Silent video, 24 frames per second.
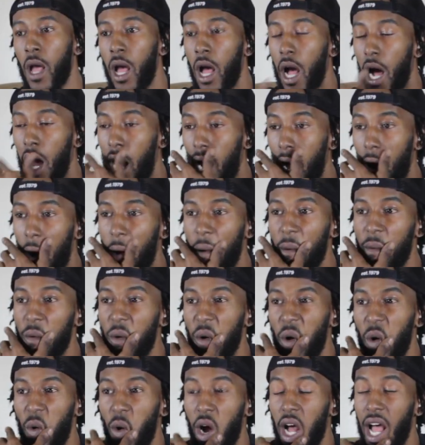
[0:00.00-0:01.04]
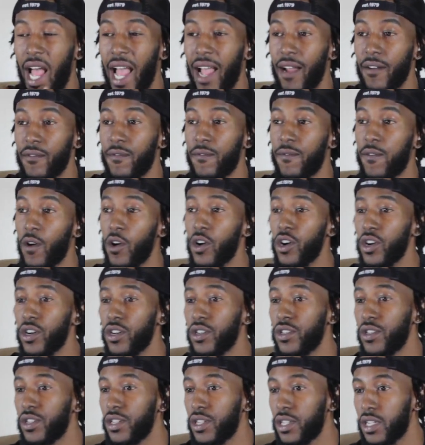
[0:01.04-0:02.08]
Well, at
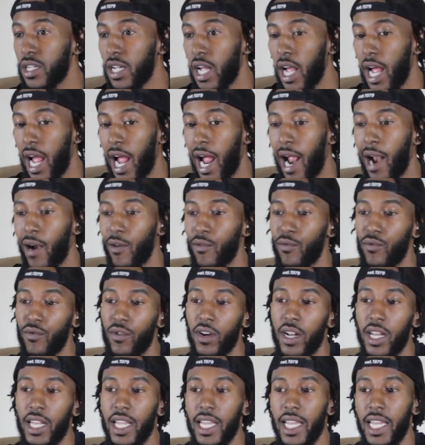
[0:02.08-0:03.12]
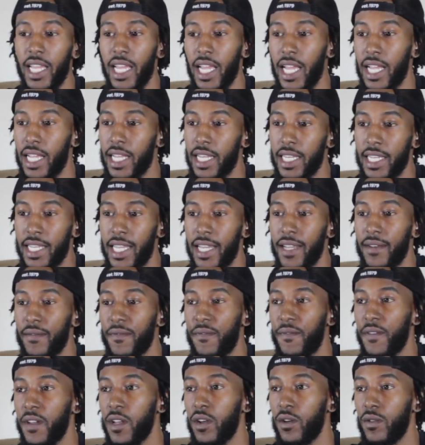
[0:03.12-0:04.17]
first, I really didn't
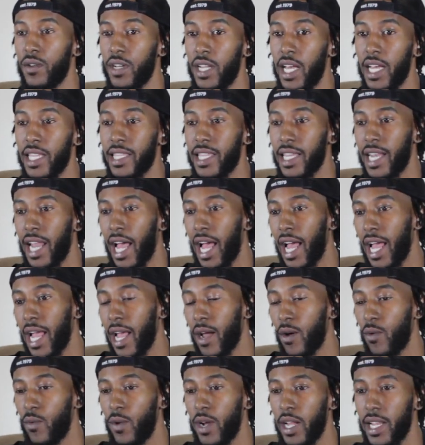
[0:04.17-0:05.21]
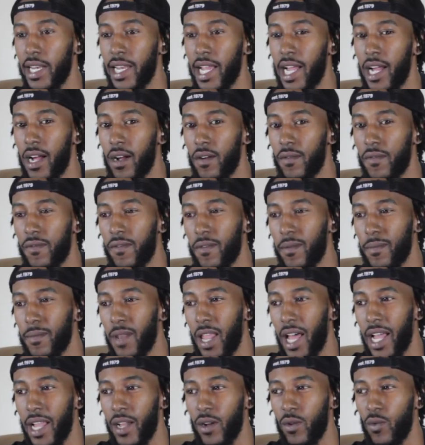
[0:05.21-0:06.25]
feel nothing. I had went down from
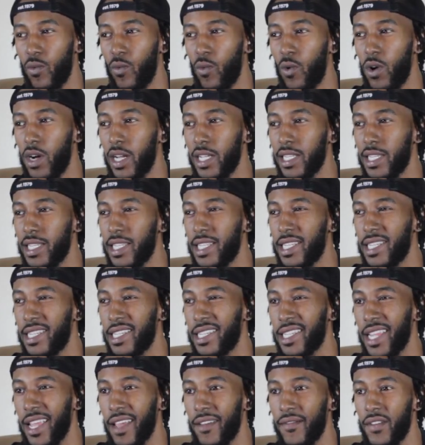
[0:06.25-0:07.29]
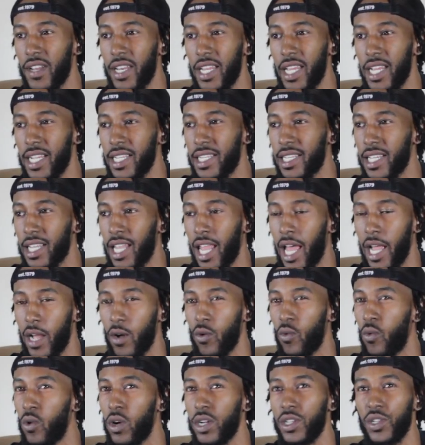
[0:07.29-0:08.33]
like 170 to like
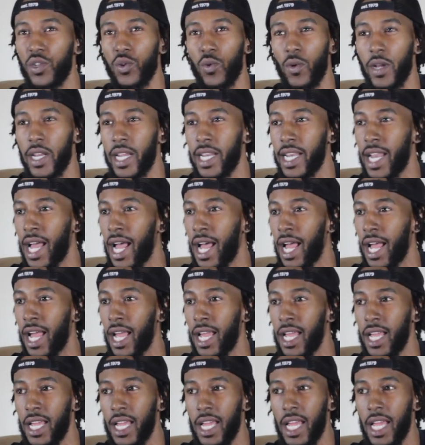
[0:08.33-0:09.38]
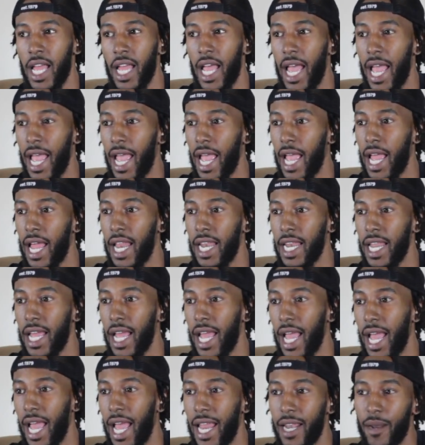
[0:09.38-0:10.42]
129. And
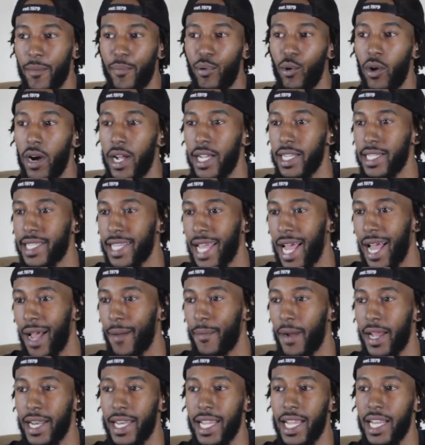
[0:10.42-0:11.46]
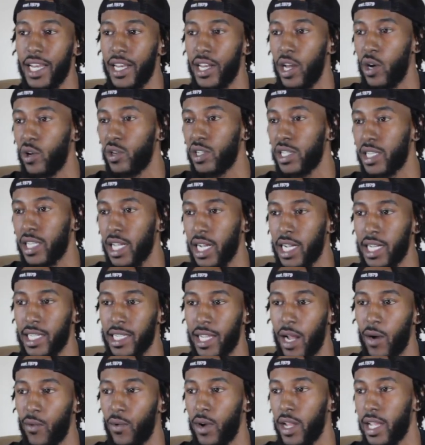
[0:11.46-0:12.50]
at the point in time, I didn't notice it because
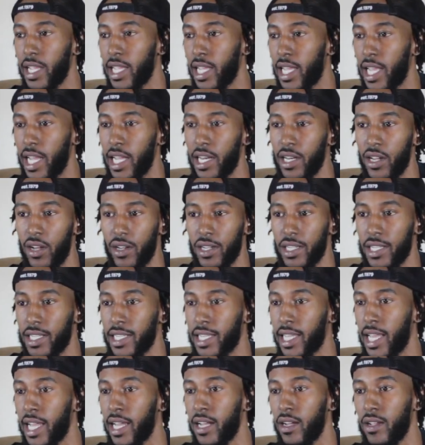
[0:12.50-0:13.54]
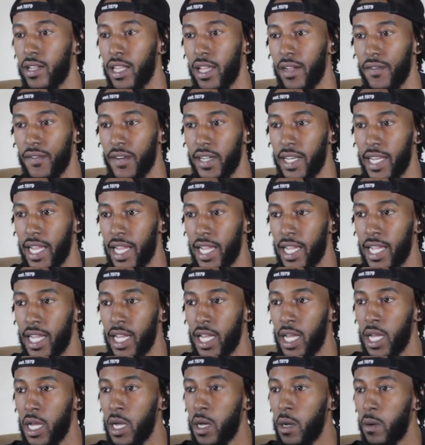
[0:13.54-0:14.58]
I wasn't getting on a scale every day.
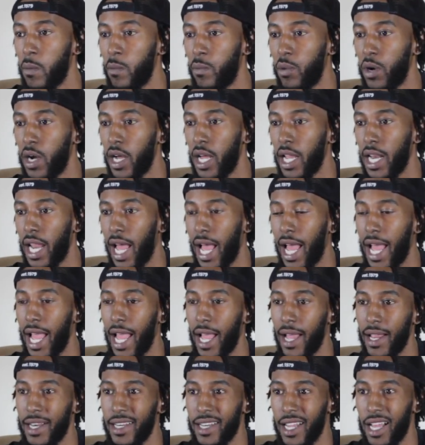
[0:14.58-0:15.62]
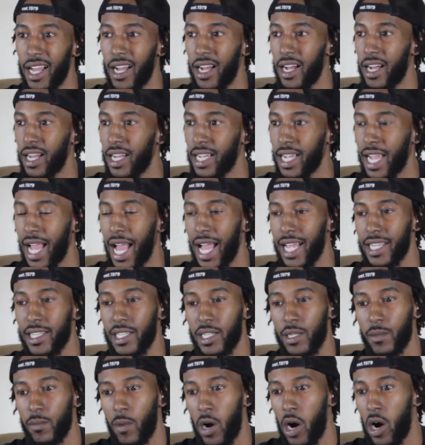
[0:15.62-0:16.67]
But I had got
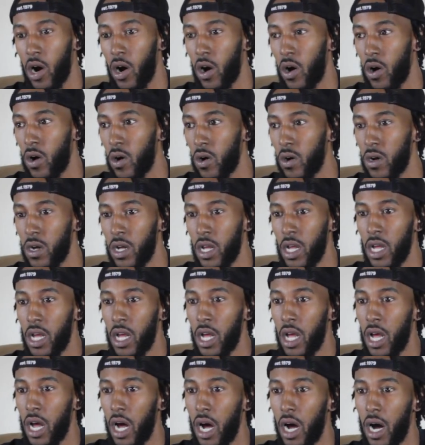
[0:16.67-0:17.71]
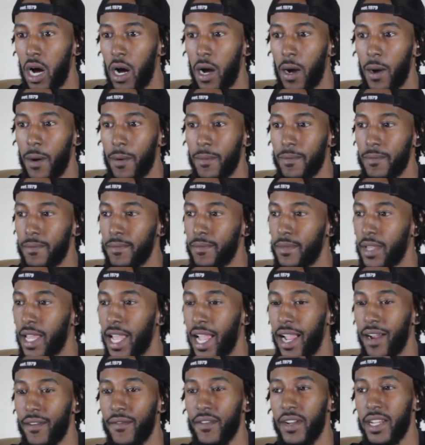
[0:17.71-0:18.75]
small.
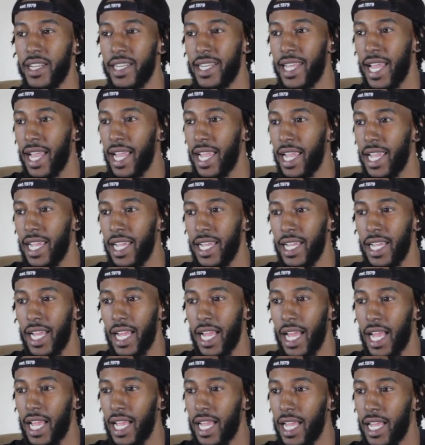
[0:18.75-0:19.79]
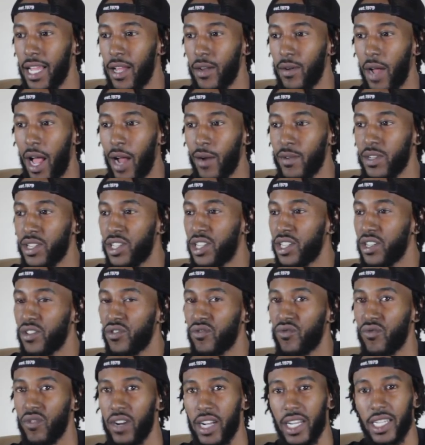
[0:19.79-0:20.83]
Every day, I was just
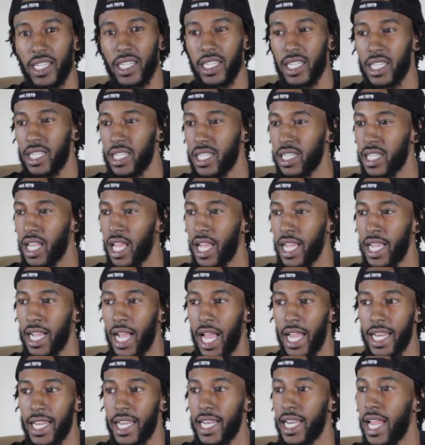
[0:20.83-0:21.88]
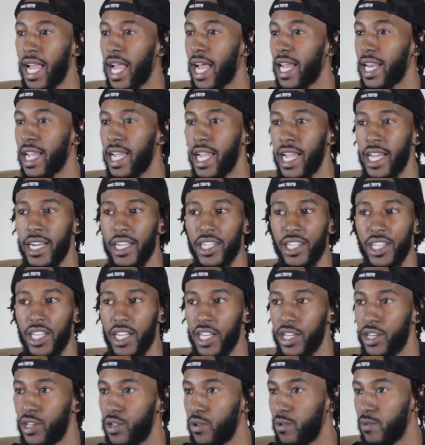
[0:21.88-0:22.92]
restless. Like, I didn't have the energy
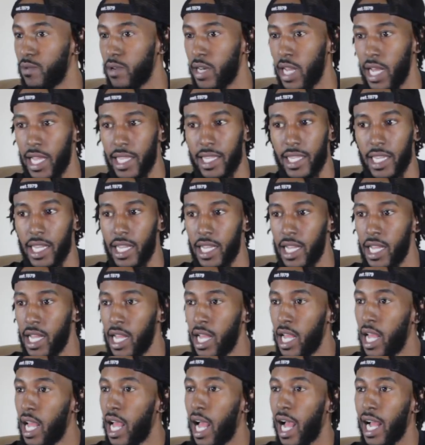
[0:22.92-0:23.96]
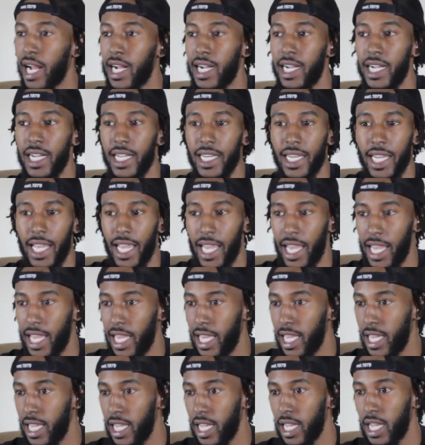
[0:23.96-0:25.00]
to do nothing. I couldn't
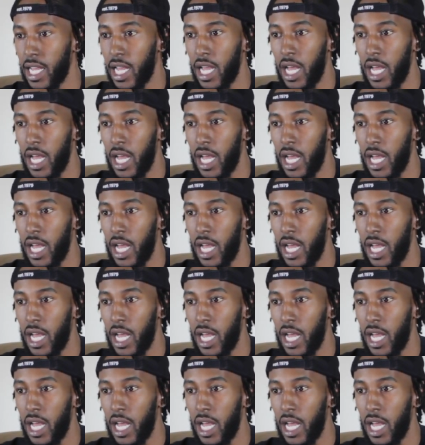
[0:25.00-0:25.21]
eat.